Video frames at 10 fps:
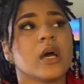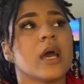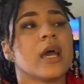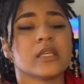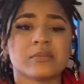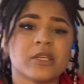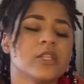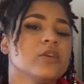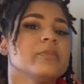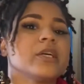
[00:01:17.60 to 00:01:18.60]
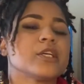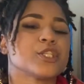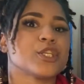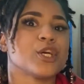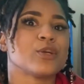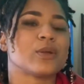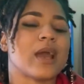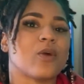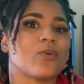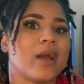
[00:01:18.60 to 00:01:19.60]
has me a little bit concerned on
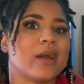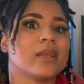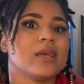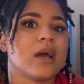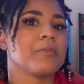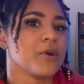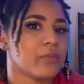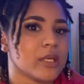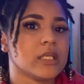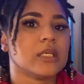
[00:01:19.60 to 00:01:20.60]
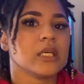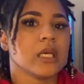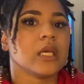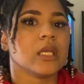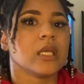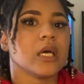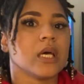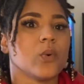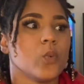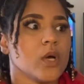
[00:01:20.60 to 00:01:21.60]
how raggedy I'm going to be looking
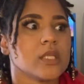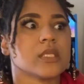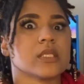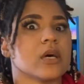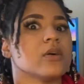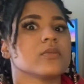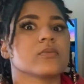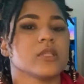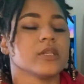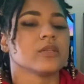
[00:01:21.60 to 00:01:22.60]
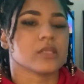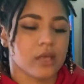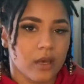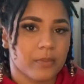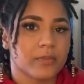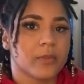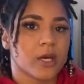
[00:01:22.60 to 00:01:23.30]
once this all clears up.